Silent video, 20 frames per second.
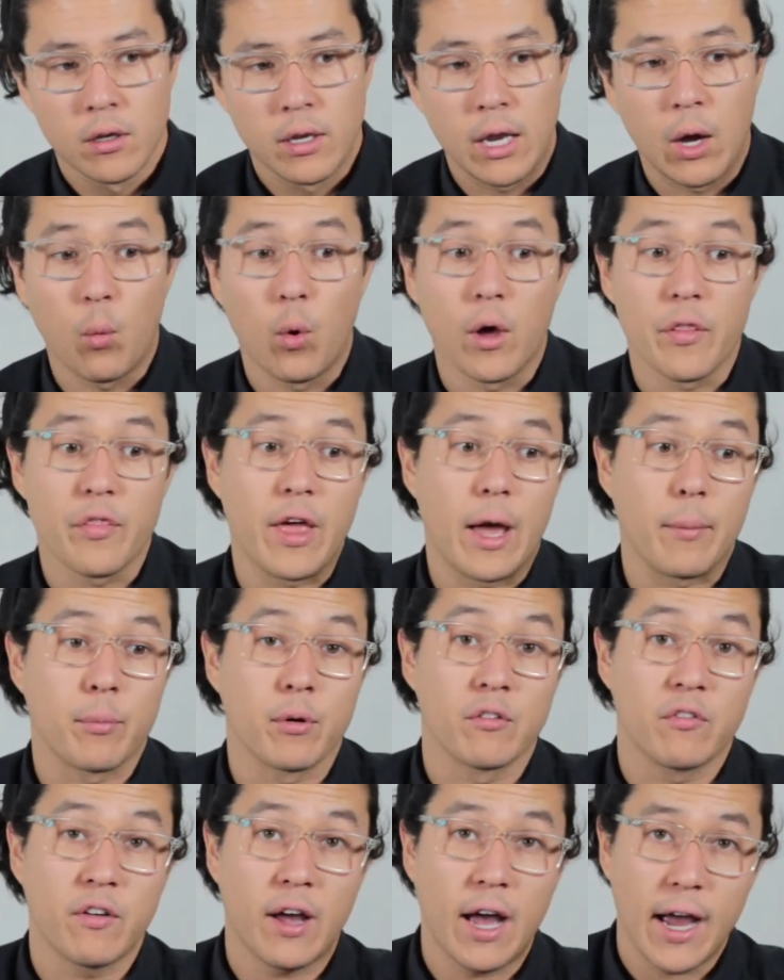Now what that
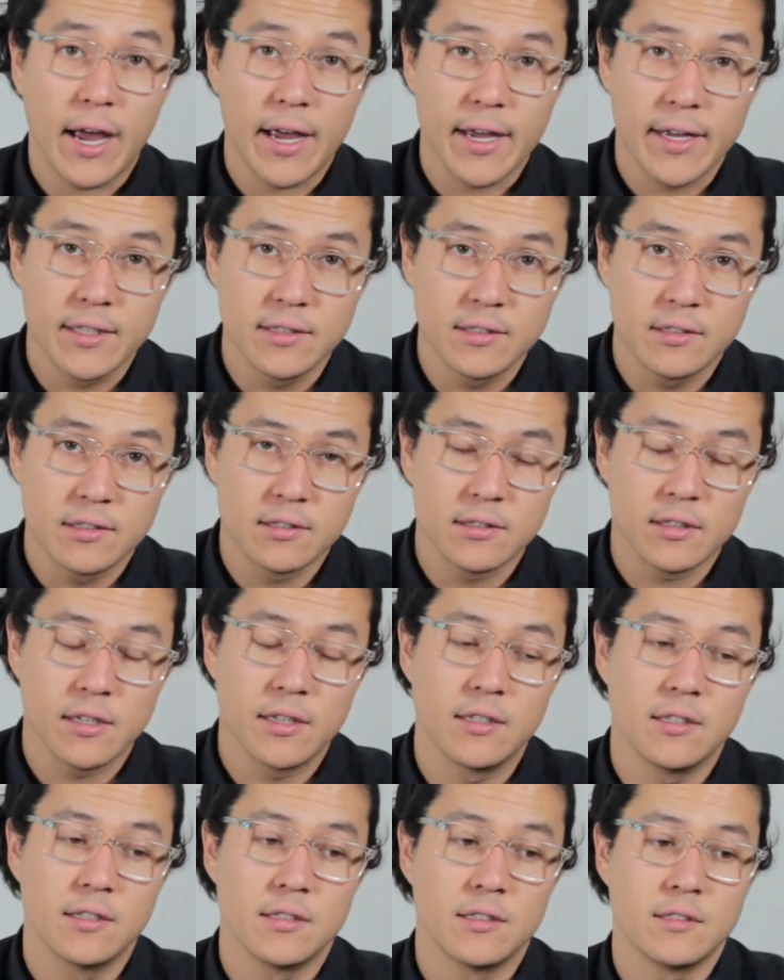provides
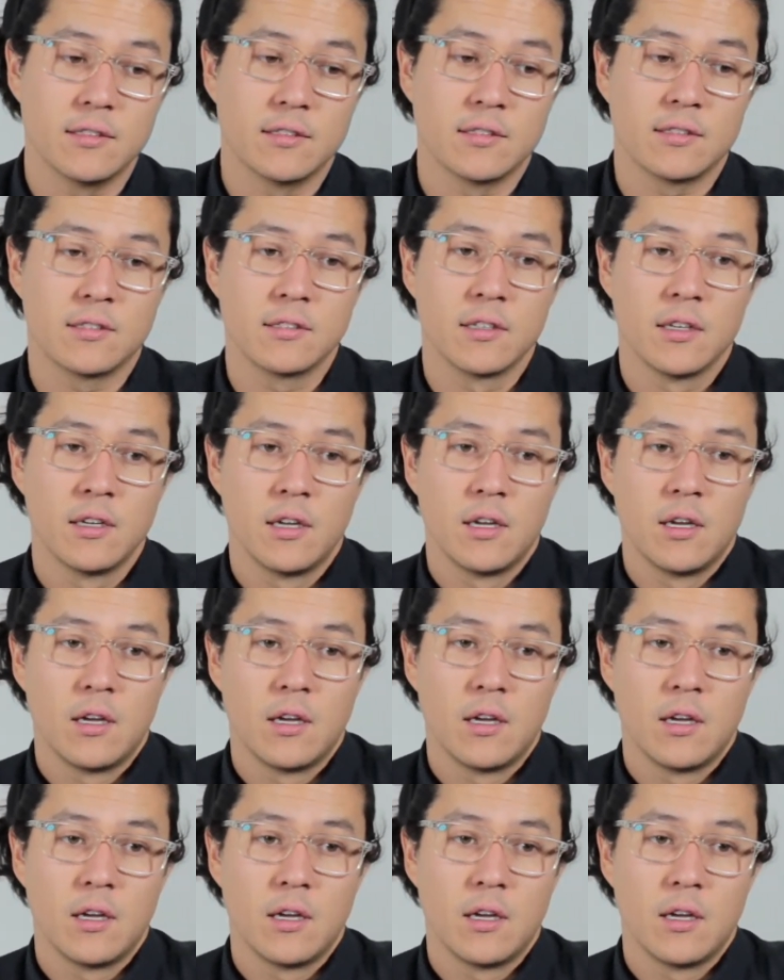is